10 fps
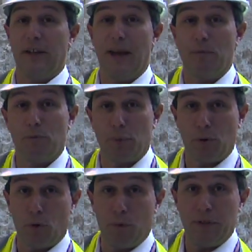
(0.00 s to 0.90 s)
And that
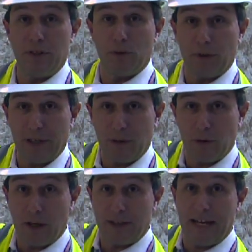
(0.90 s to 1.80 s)
slurry material gets
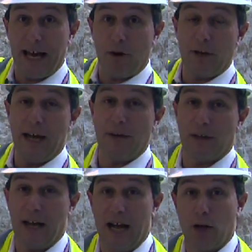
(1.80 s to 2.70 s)
sucked out as
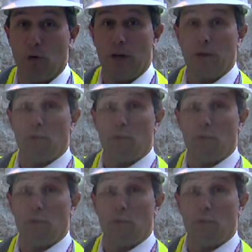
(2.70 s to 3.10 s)
the concrete is